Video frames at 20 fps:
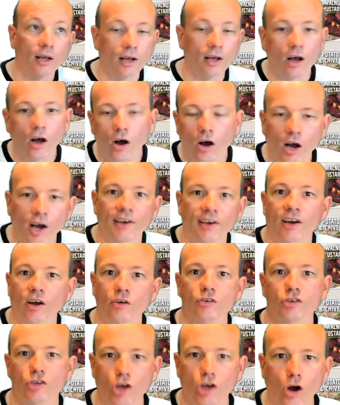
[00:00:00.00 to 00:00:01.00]

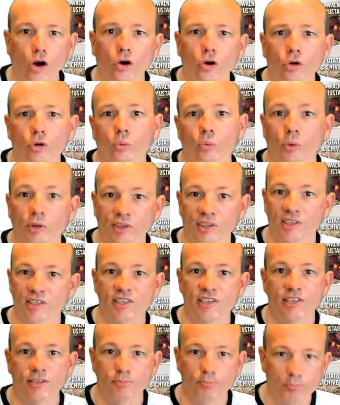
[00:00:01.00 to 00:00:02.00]
don't know what this
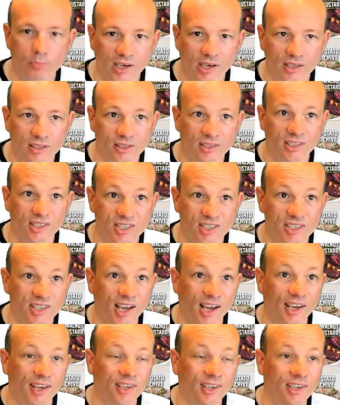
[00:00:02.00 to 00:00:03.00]
is meant to
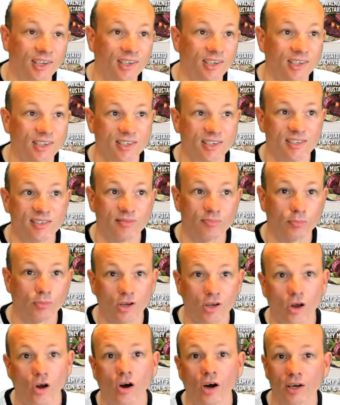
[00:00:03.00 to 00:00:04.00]
say. It is
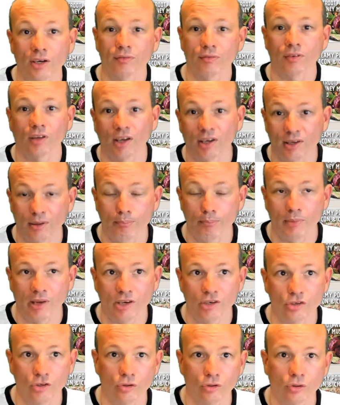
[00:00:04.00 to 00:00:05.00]
kind of like a
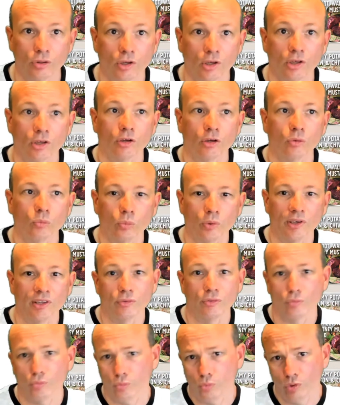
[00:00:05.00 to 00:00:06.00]
menu with
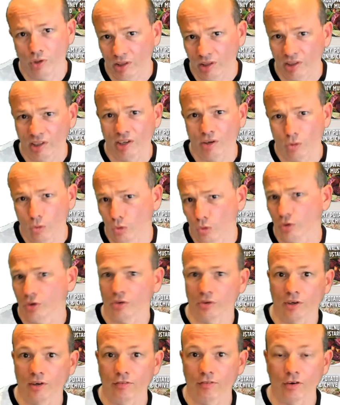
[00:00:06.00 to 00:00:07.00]
really
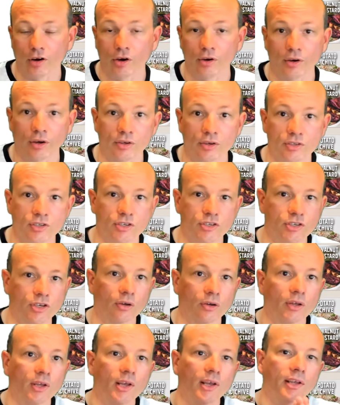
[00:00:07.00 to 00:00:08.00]
ordinary photos.
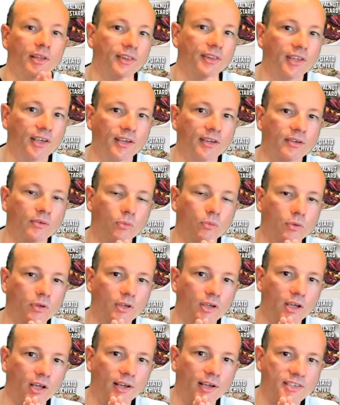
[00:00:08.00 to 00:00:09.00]
So
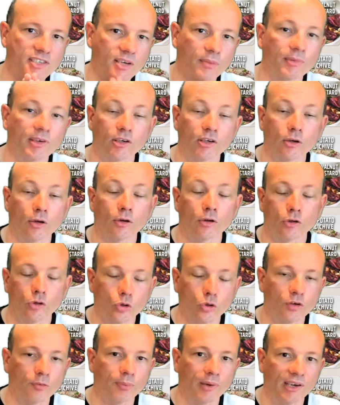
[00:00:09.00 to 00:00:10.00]
something
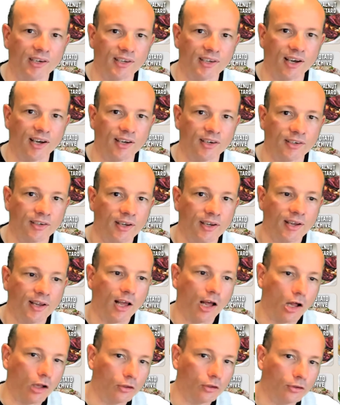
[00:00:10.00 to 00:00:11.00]
could have been done
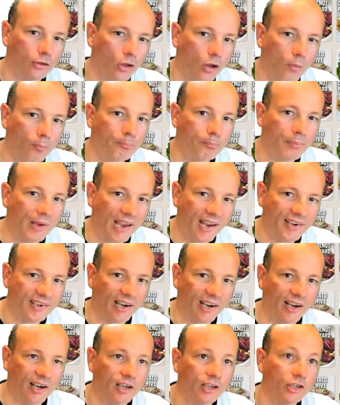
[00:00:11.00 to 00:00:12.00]
a lot
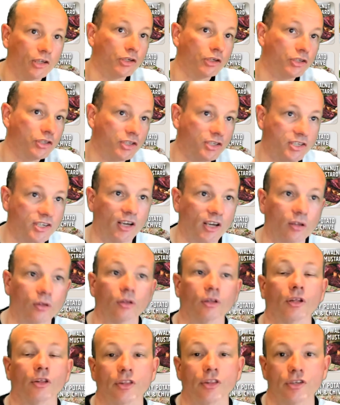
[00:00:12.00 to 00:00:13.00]
better to
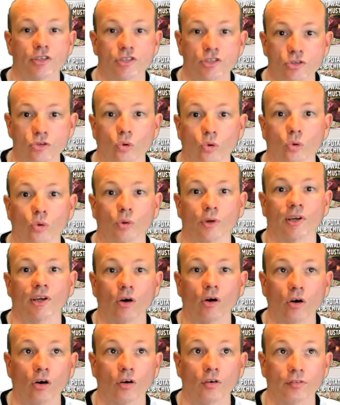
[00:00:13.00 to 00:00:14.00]
tell the story
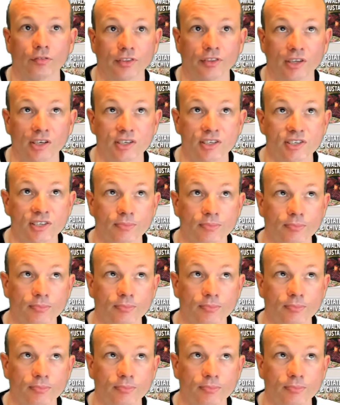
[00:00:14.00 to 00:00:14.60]
of this.